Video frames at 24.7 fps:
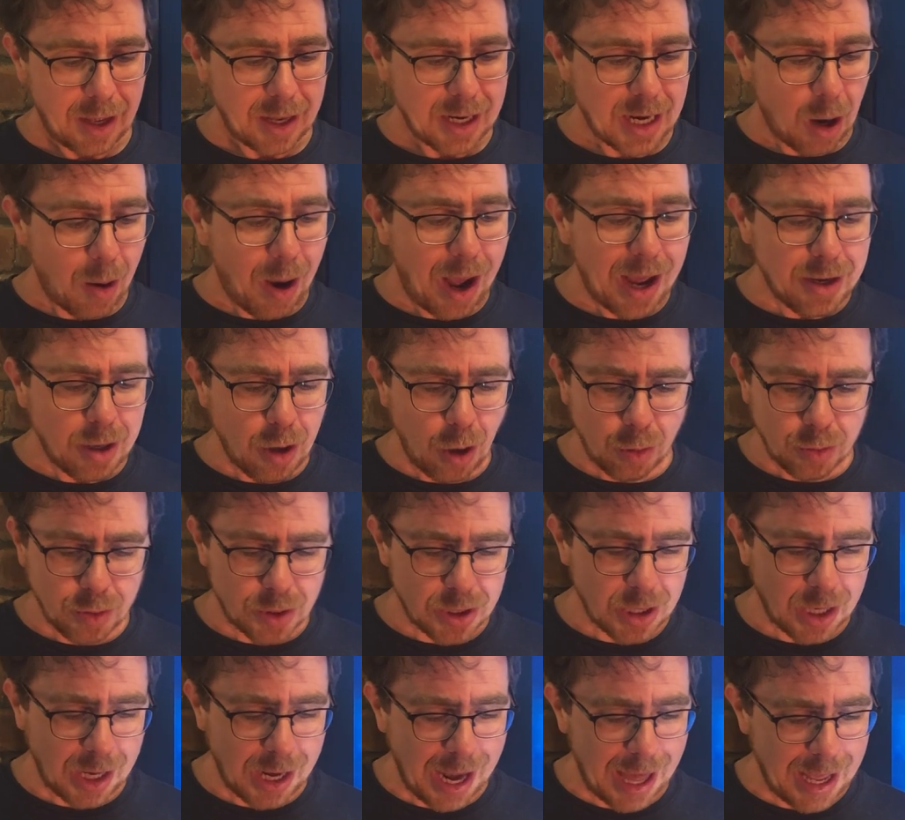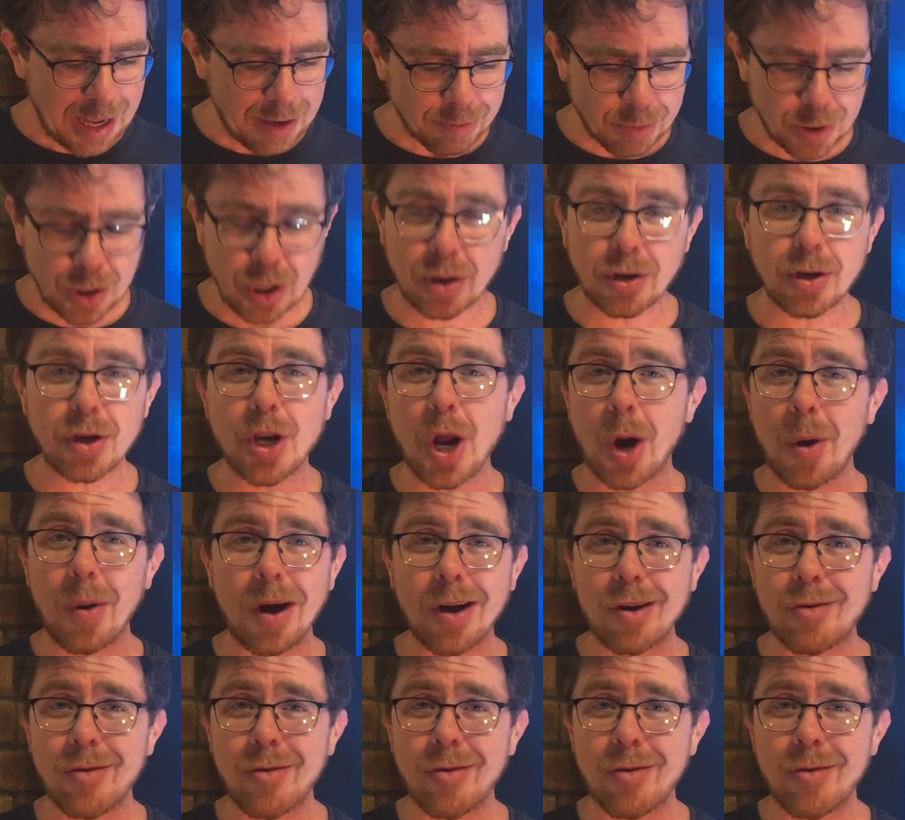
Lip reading: Now, I don't claim to know a